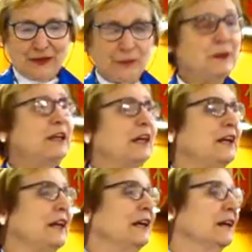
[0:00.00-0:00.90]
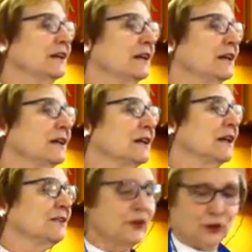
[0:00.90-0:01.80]
The Beginning
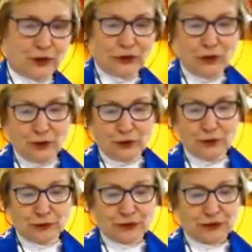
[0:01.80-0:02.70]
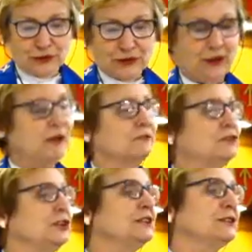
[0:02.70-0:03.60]
of the Good News of
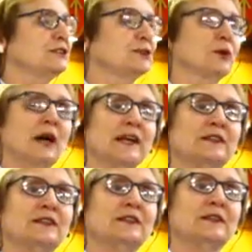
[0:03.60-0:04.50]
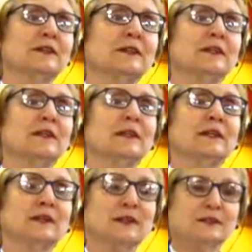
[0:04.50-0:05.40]
Jesus Christ,
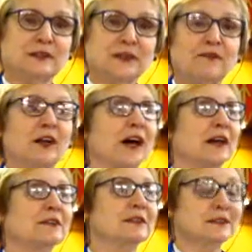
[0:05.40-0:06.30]
the Son of God.